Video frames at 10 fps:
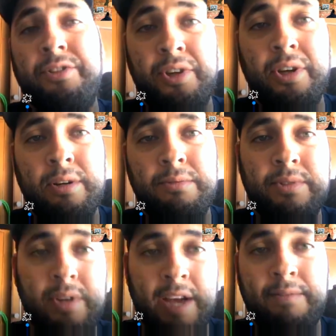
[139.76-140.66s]
centers you go,
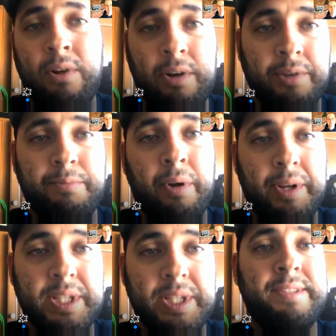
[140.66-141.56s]
they have larger
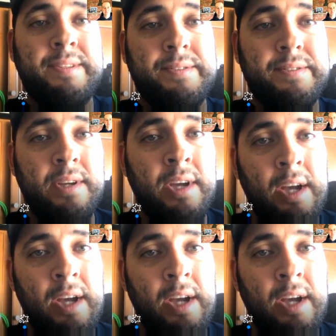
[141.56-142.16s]
parking spaces.